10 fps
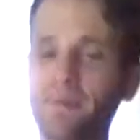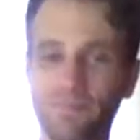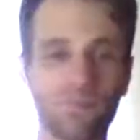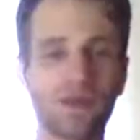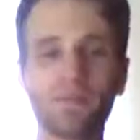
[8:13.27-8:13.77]

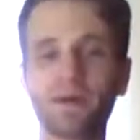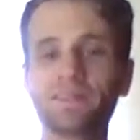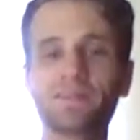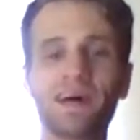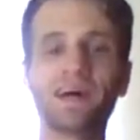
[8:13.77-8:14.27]
when I made the
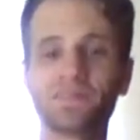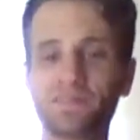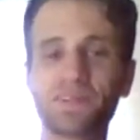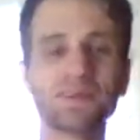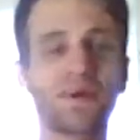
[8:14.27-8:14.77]
last
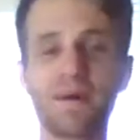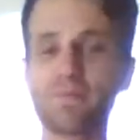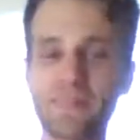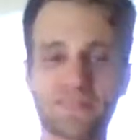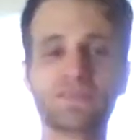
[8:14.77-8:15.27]
video, I
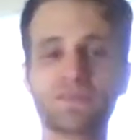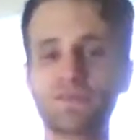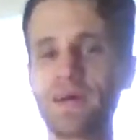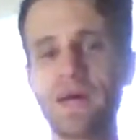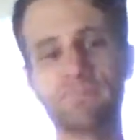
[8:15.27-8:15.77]
meant to do
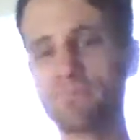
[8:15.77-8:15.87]
that.